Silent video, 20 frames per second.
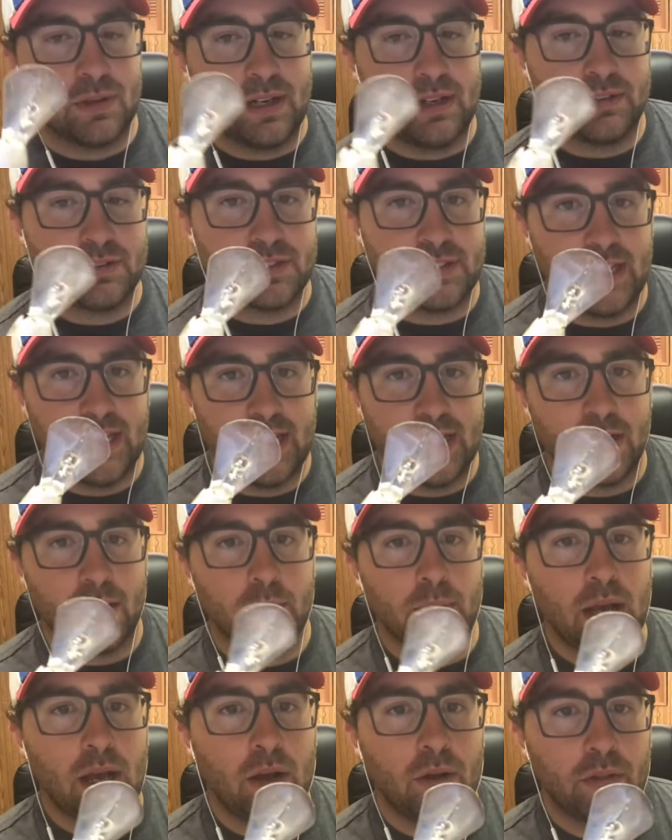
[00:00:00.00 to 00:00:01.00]
what I was saying
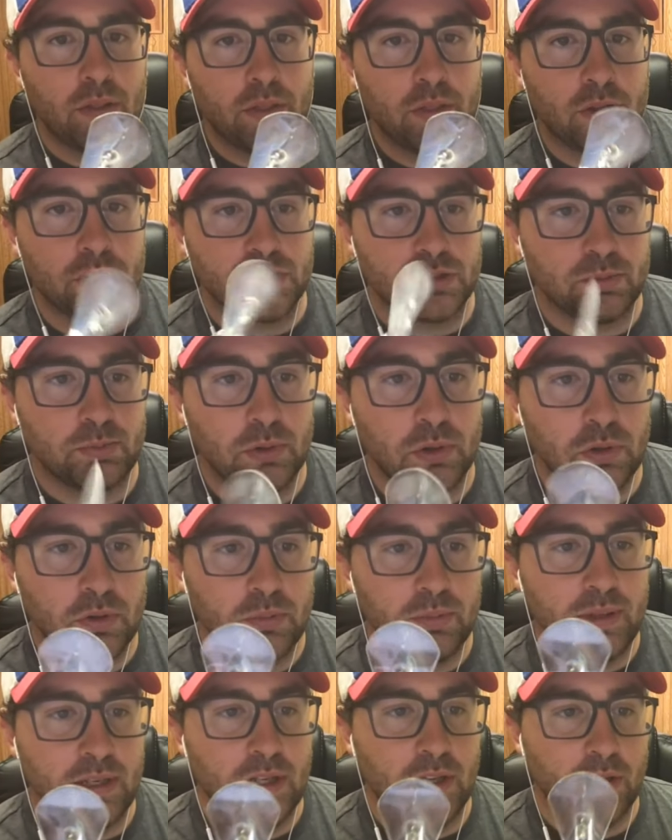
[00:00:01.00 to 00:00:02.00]
about the
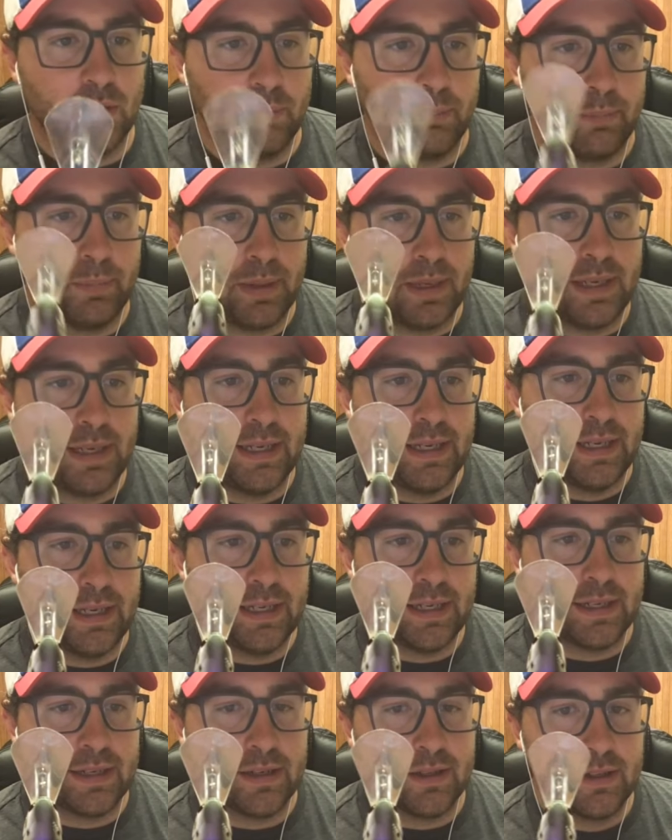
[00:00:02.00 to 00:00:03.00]
spoonbill
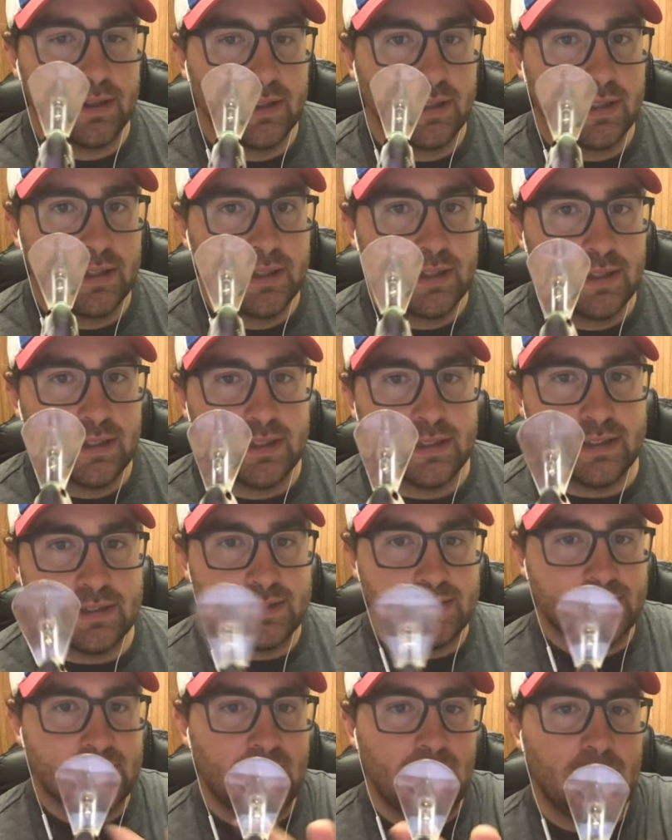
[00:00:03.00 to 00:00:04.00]
being the
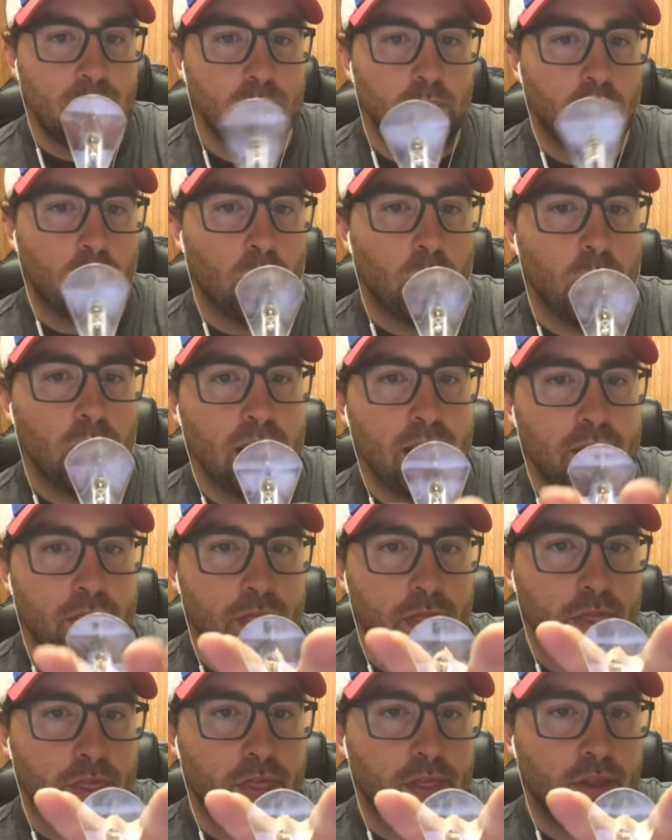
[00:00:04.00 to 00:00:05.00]
same
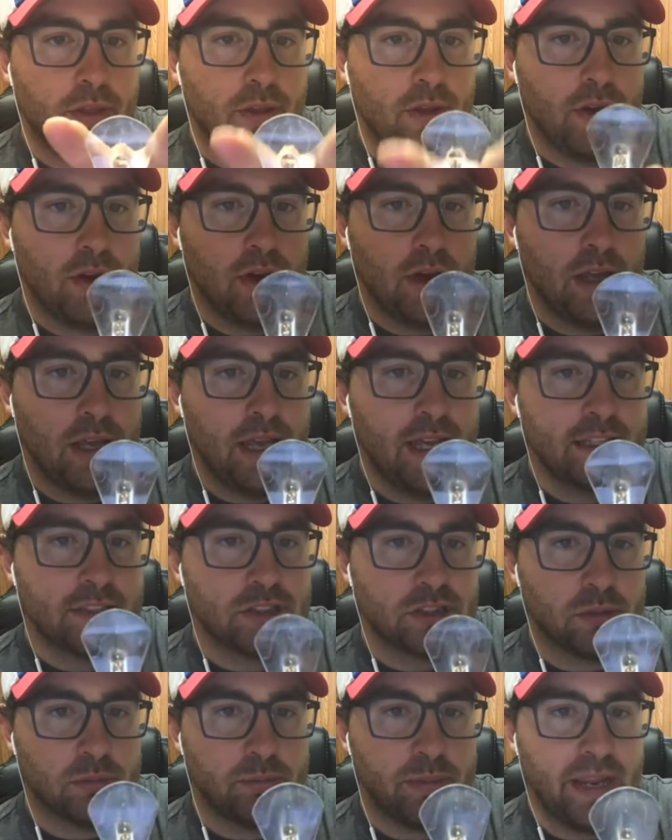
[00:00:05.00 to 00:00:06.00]
width
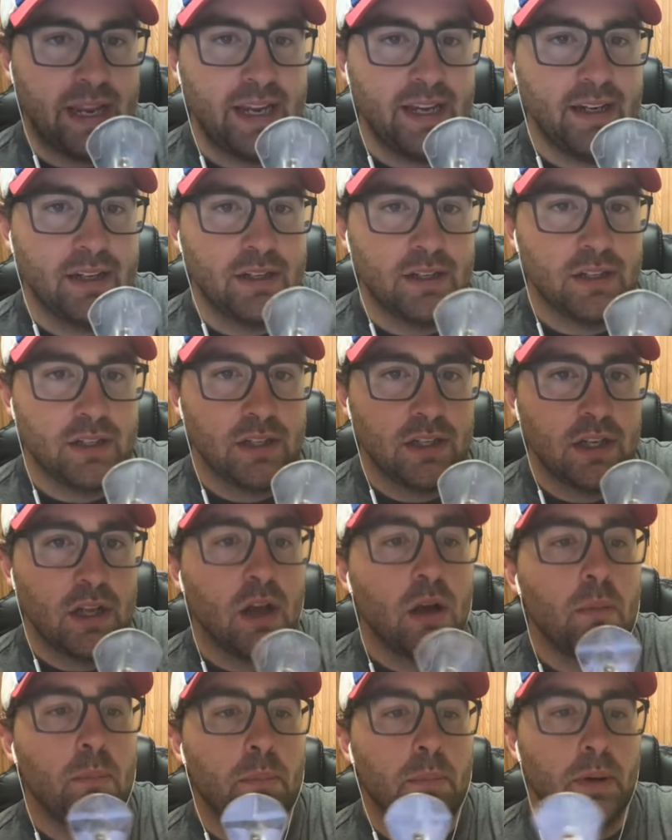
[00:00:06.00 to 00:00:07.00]
as your bait,
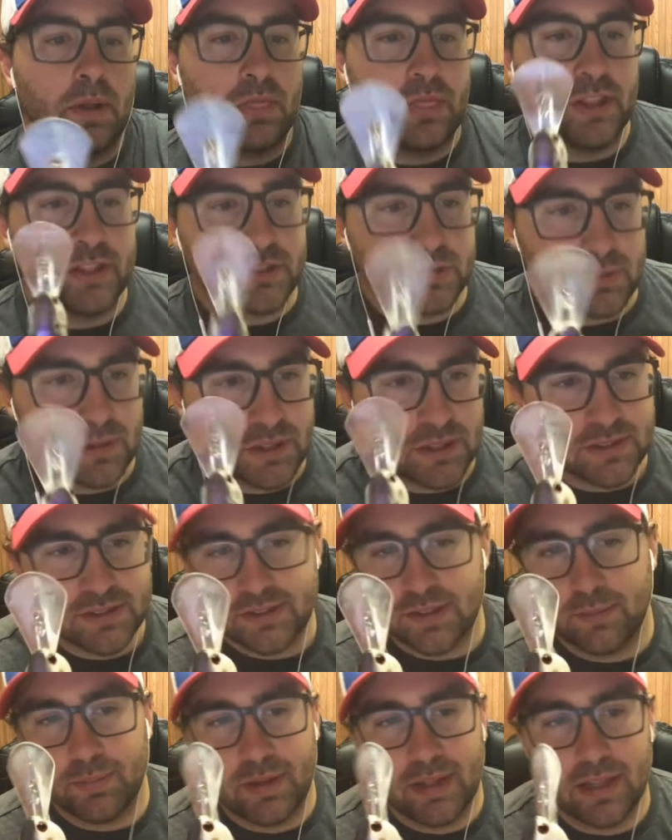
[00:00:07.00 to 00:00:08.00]
but this one does
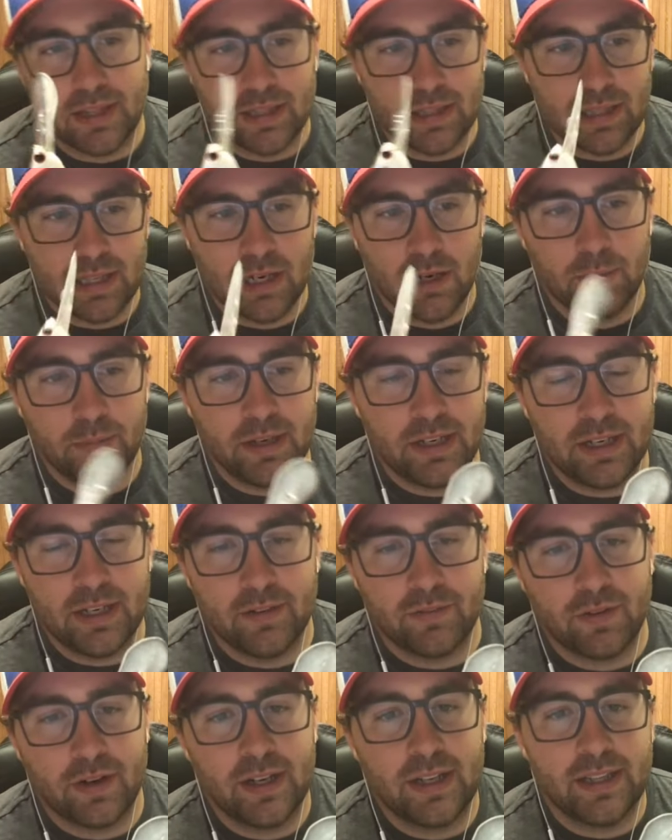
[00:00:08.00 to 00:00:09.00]
something a little bit
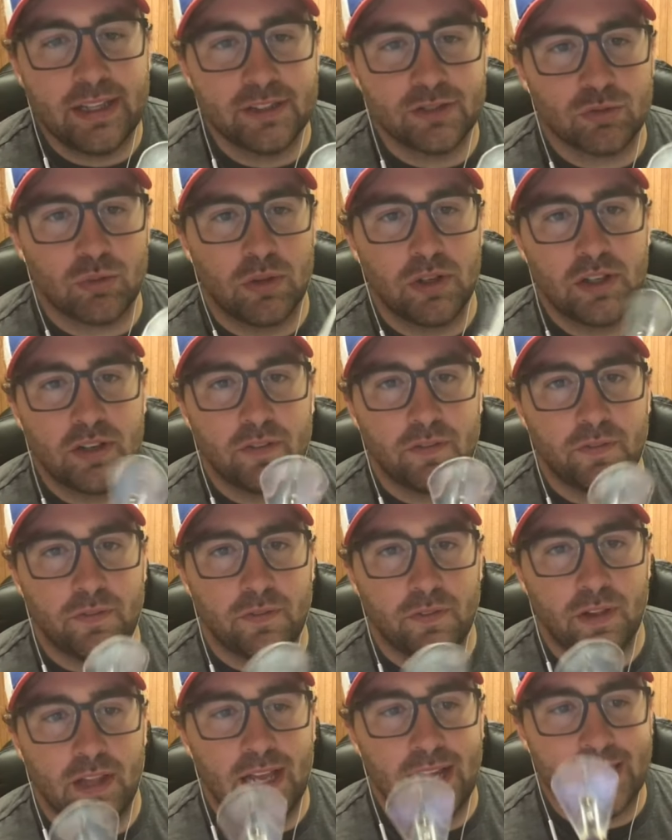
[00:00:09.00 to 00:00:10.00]
different. This one
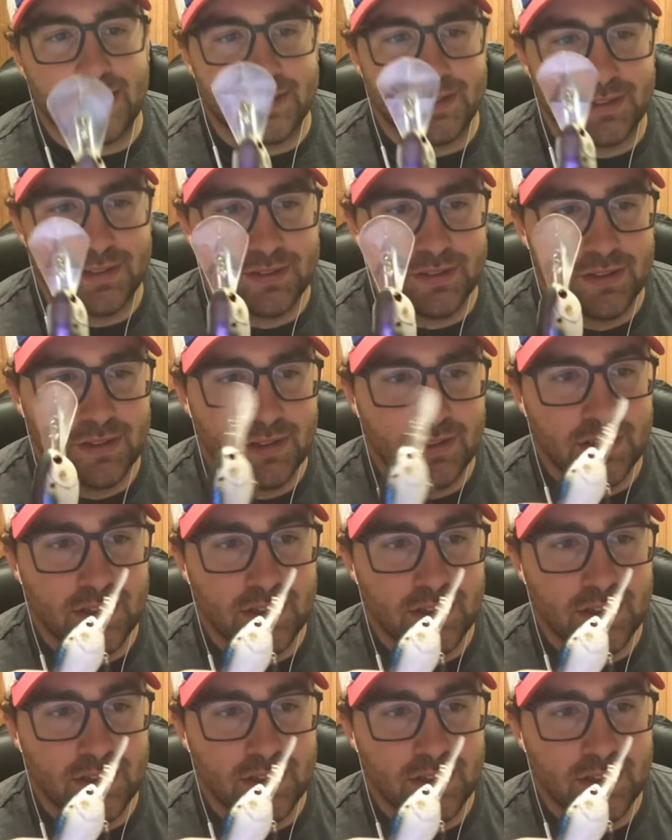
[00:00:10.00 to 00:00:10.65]
deflects